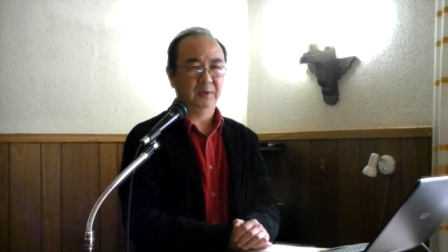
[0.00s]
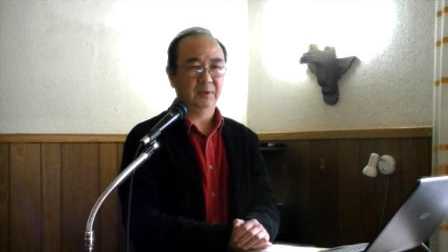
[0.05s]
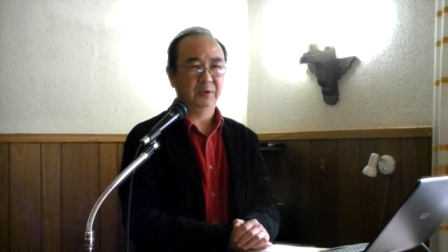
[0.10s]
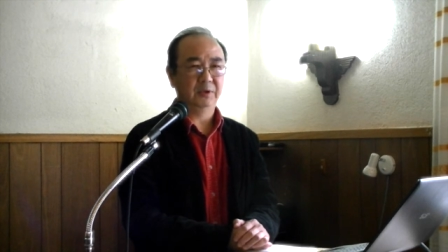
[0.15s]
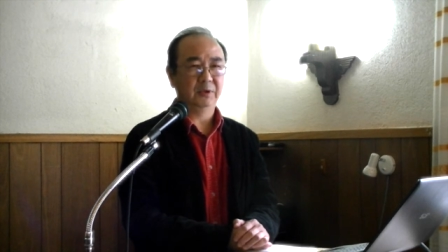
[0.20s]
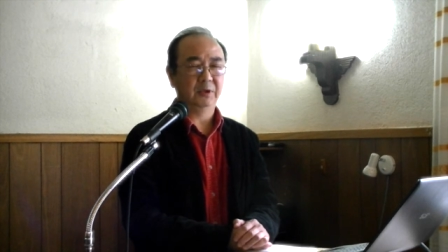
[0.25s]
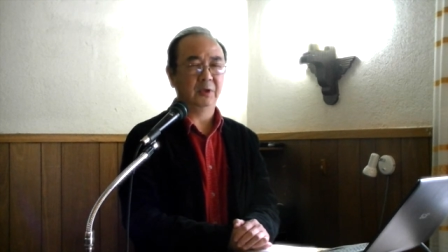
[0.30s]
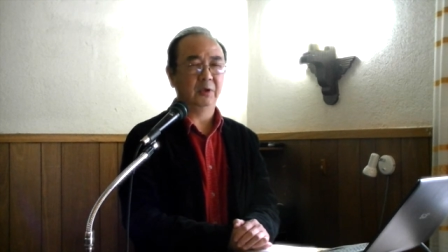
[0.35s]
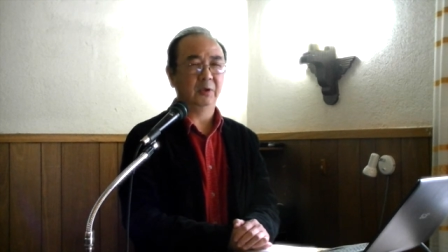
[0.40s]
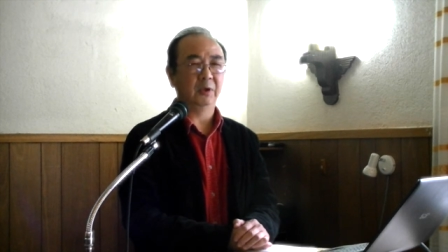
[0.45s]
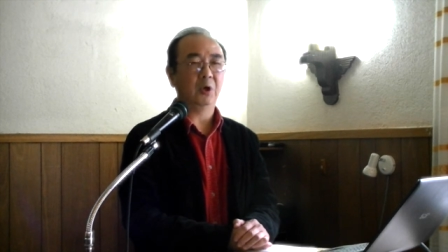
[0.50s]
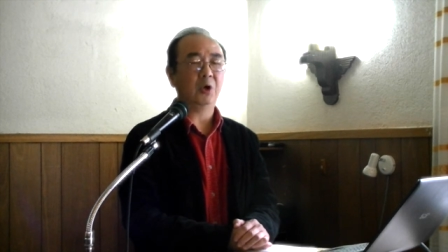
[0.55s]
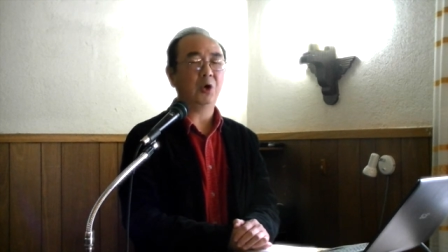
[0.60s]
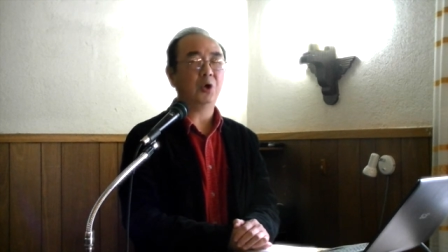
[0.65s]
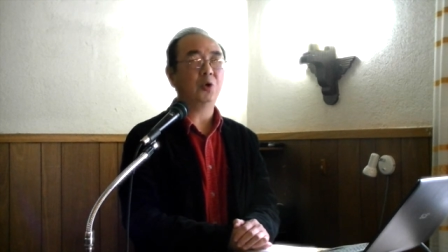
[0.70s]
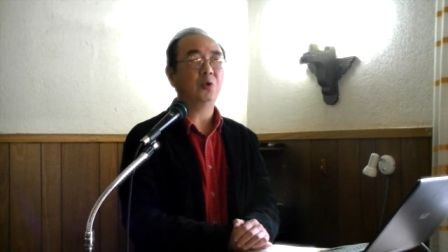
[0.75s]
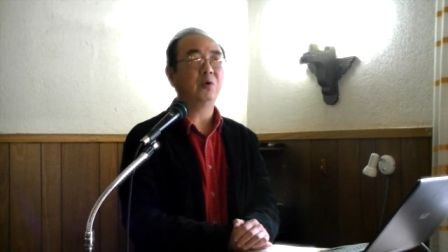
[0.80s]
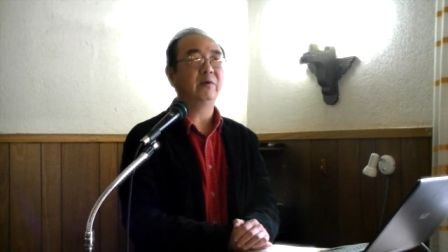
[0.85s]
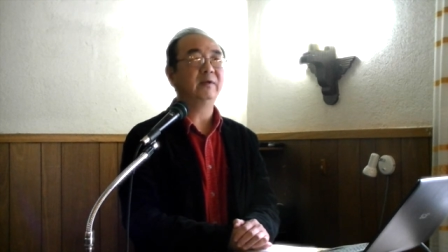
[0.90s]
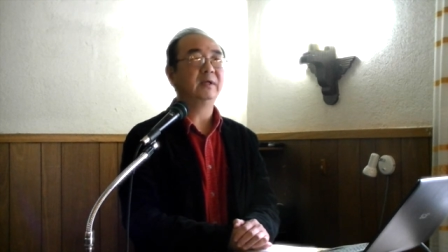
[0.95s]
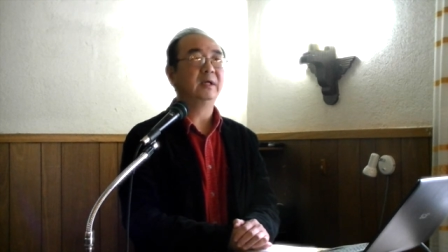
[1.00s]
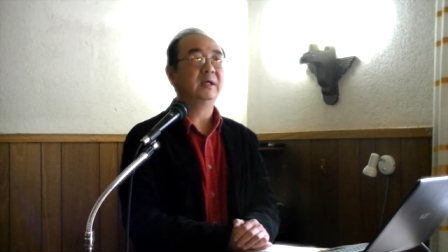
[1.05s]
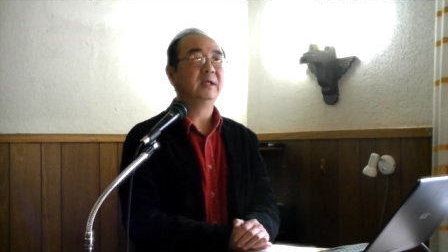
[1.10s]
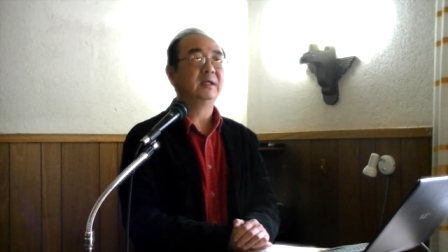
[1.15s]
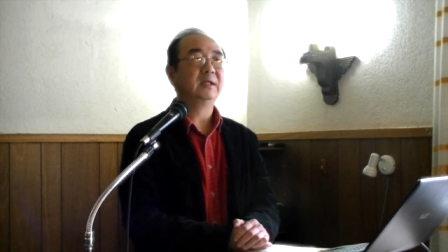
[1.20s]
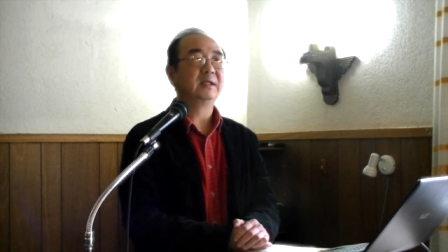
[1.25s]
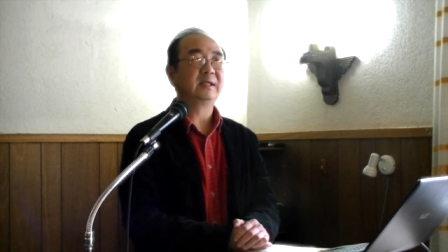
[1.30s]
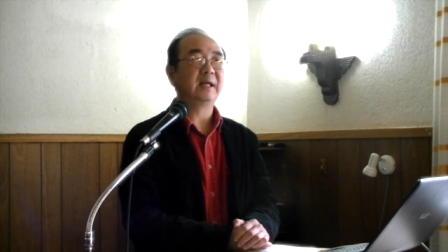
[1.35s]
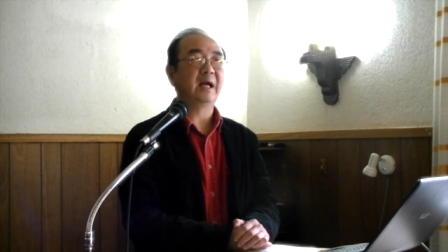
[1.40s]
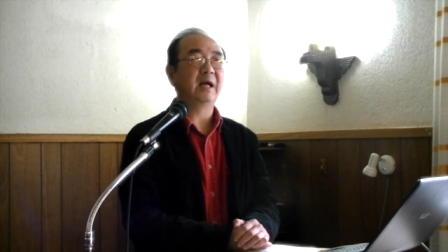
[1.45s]
So the whole
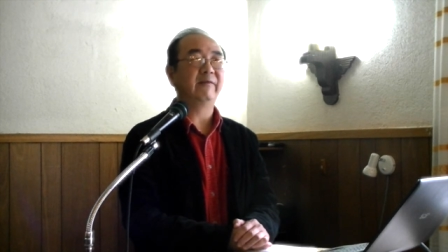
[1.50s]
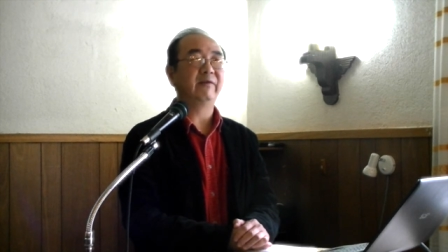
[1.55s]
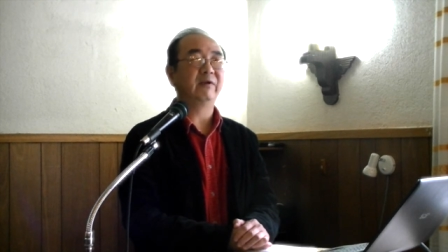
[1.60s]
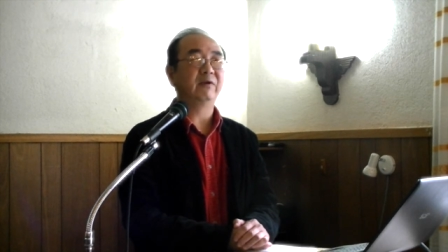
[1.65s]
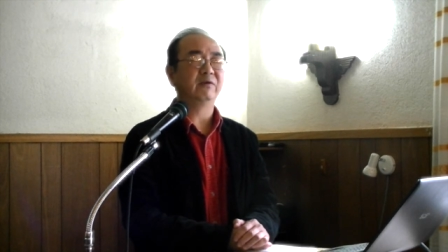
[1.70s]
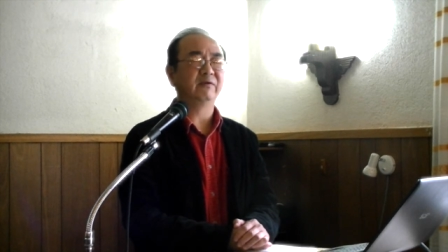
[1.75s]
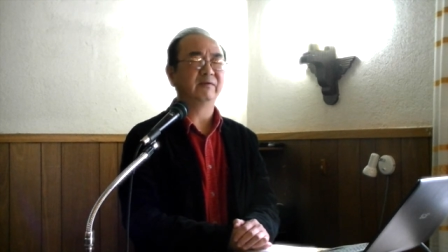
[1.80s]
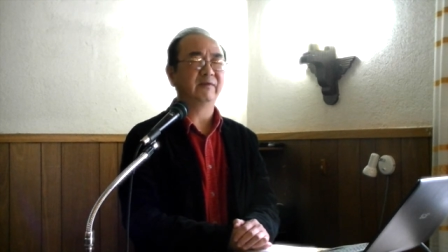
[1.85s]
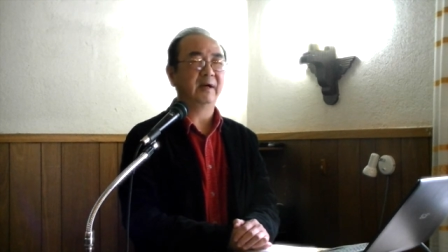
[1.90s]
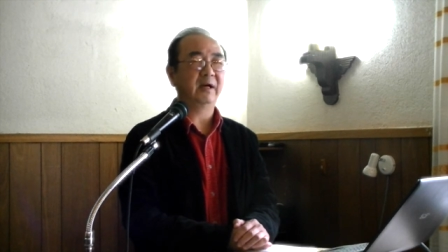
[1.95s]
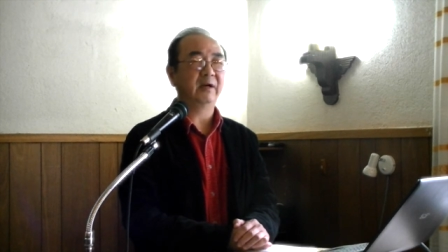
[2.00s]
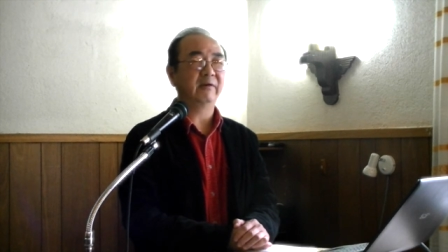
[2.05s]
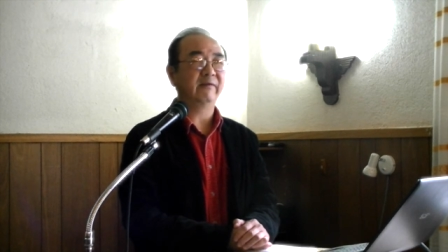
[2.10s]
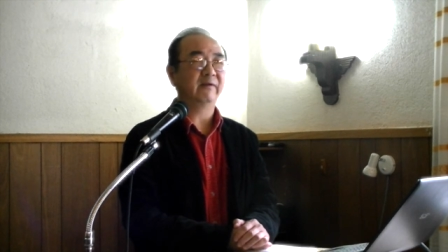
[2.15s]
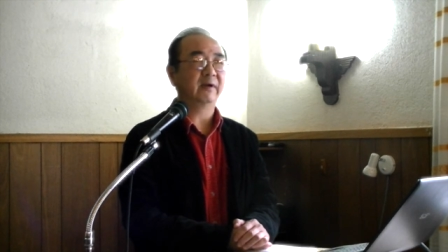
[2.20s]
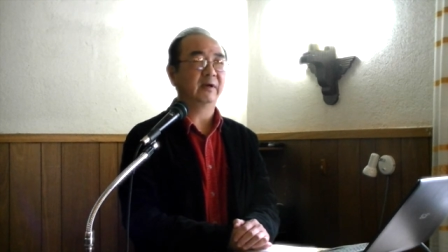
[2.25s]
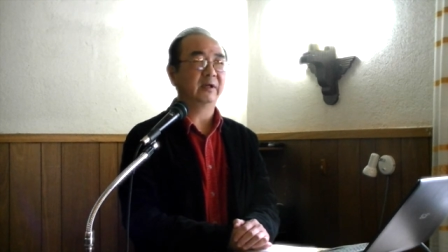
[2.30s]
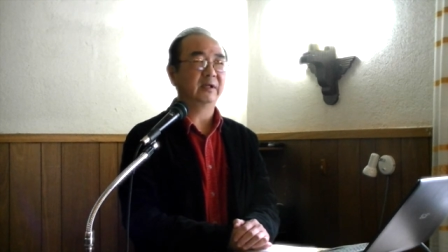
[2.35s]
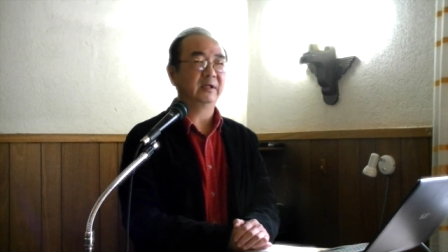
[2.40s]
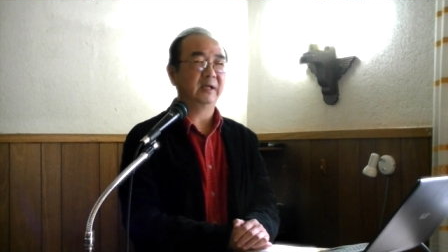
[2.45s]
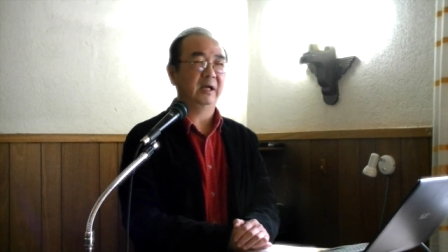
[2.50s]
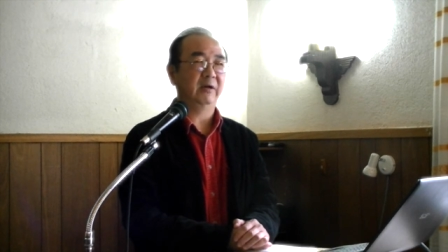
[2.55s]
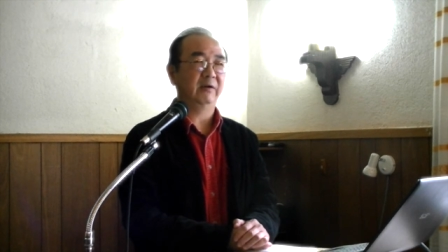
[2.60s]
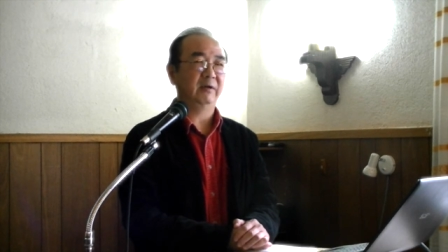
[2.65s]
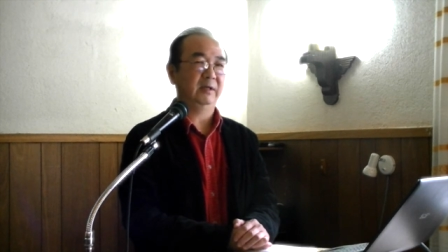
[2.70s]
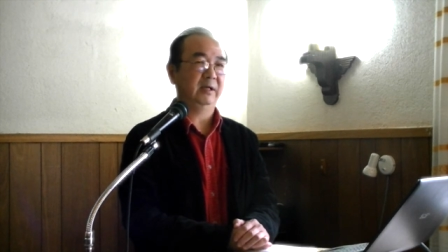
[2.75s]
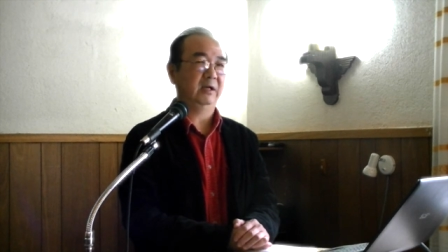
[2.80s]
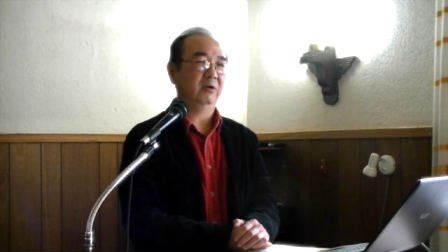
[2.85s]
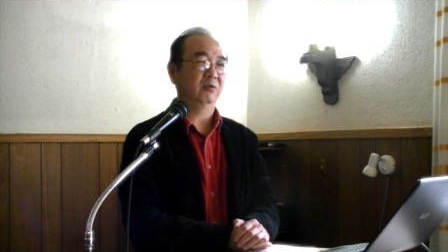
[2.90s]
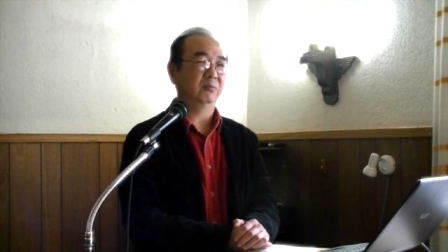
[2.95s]
side view very, very ter
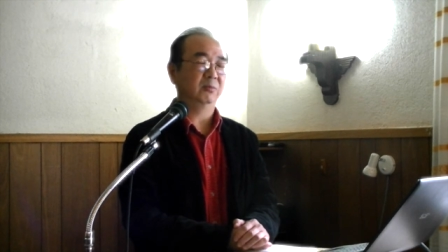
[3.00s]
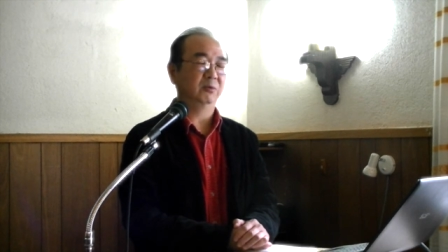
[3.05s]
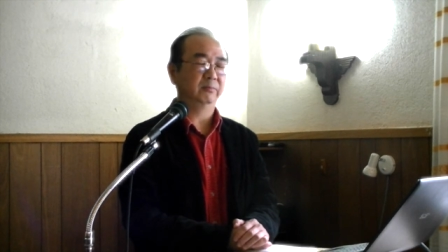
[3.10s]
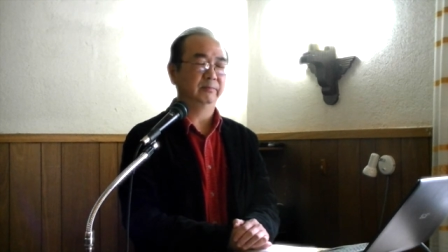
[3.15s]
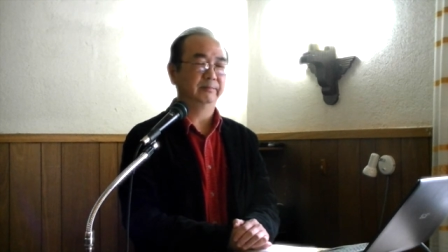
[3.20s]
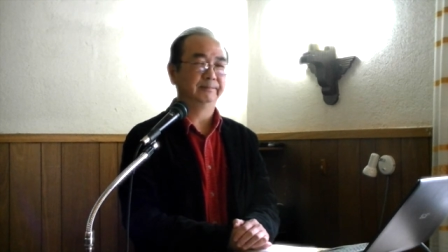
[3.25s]
terrible.